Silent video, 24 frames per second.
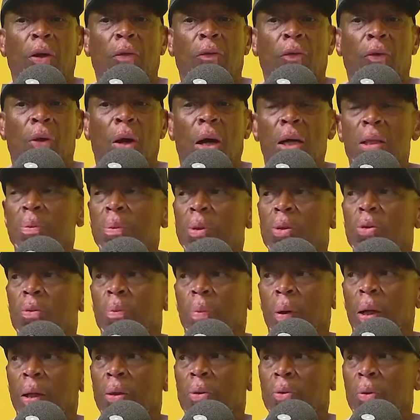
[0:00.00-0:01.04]
you ask me to
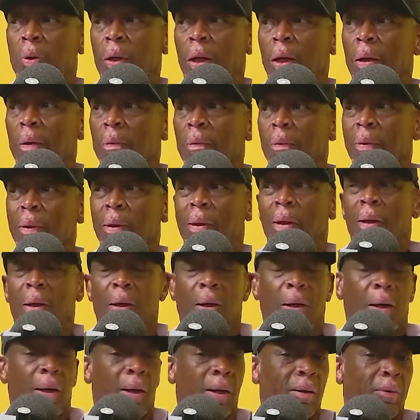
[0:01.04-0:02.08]
play today,
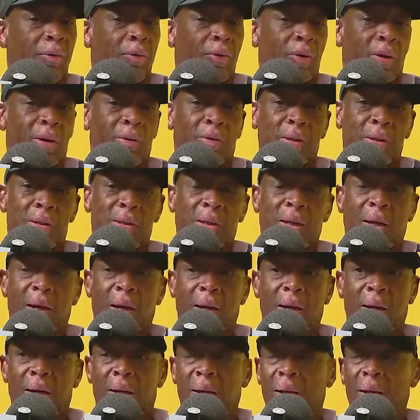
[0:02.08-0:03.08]
I'll forever see red.